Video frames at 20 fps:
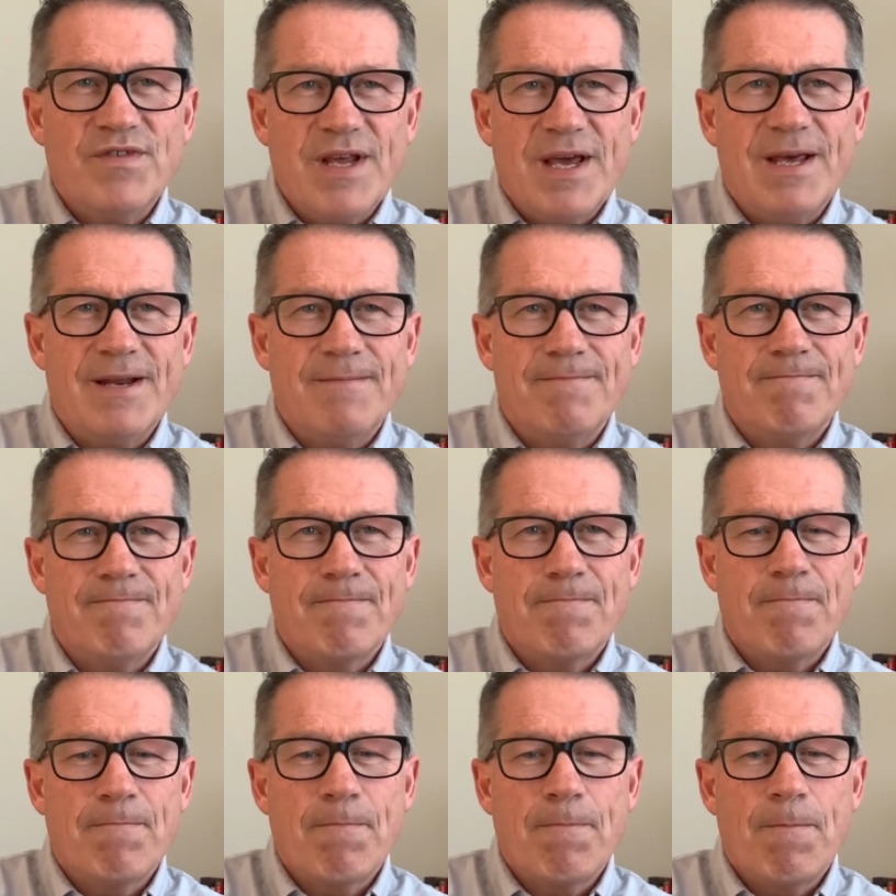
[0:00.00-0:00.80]
in,
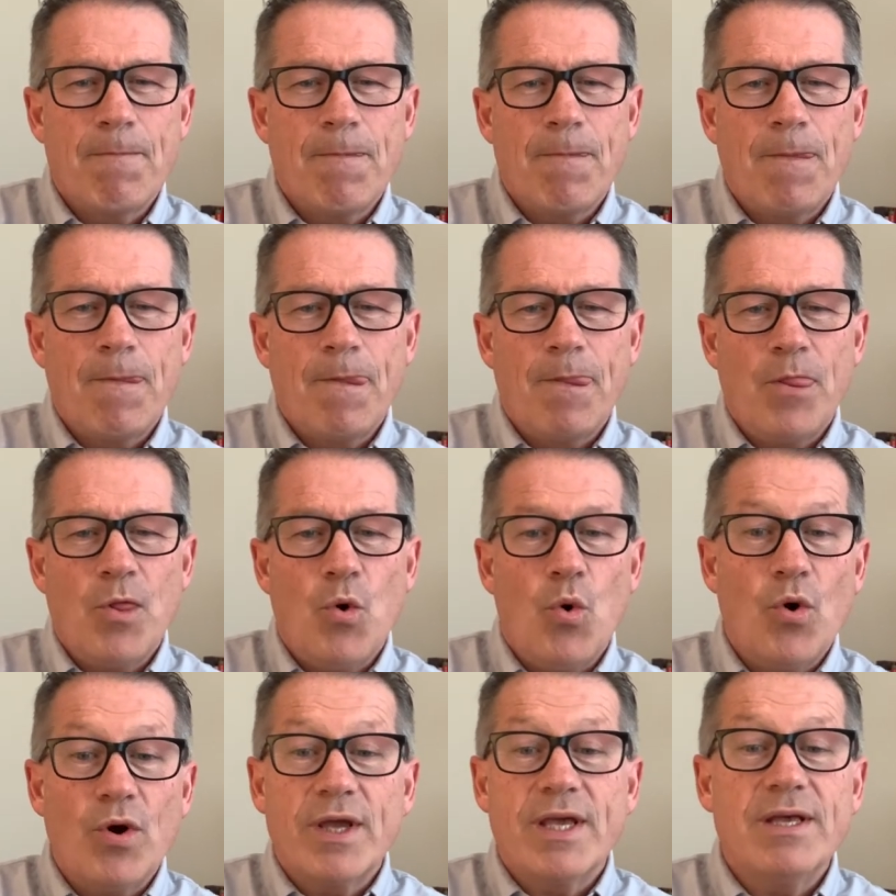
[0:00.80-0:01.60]

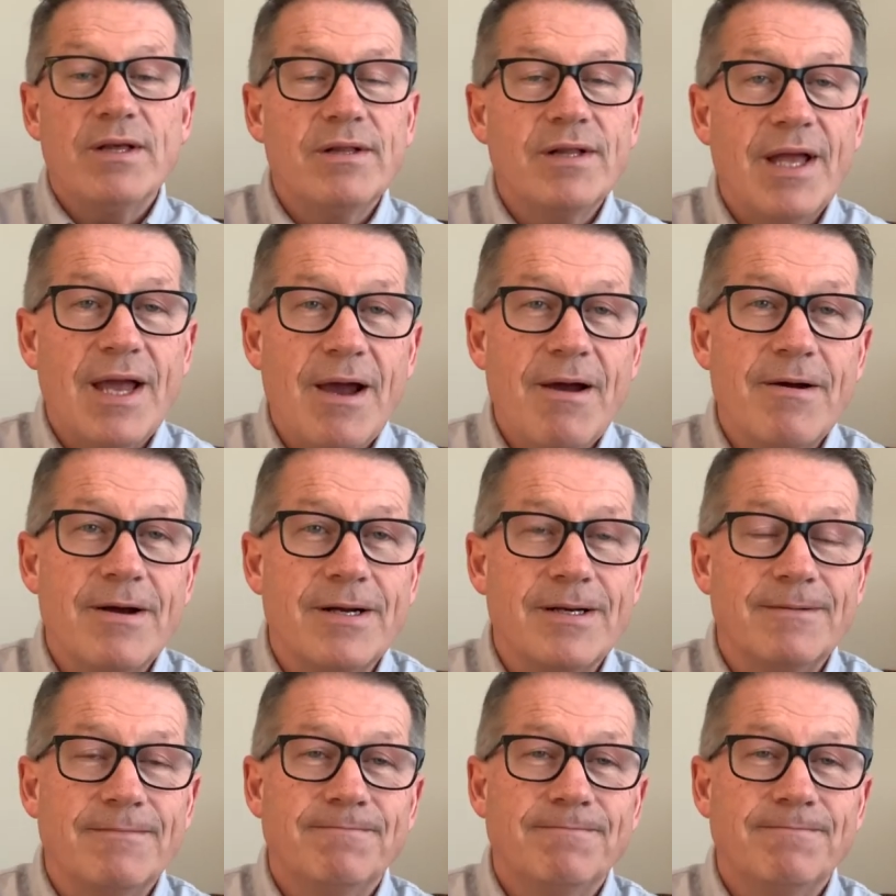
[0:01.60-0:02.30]
or Kilgarran,